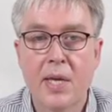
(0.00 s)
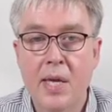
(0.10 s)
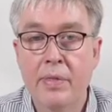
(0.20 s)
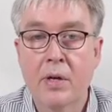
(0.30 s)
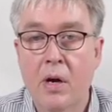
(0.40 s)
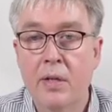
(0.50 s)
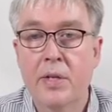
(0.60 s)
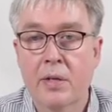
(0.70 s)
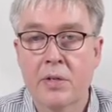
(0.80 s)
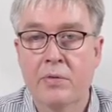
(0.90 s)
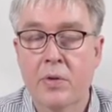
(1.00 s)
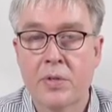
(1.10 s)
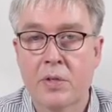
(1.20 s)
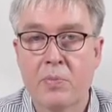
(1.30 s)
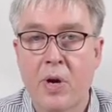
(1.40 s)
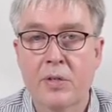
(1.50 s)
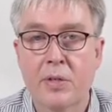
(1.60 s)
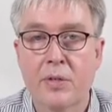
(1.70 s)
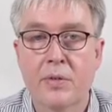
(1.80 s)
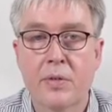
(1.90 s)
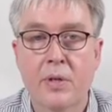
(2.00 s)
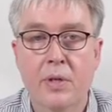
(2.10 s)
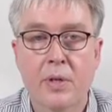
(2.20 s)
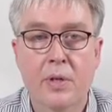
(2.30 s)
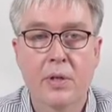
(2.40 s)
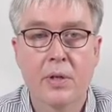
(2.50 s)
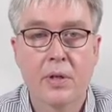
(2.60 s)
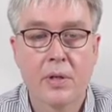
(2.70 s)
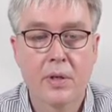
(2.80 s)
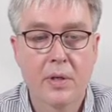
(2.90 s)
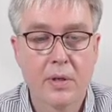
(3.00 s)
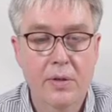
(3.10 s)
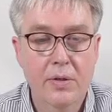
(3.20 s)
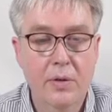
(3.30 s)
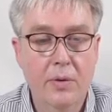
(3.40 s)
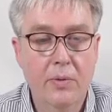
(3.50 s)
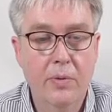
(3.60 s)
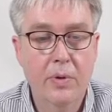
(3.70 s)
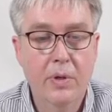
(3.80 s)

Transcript: in the context of those expressions. So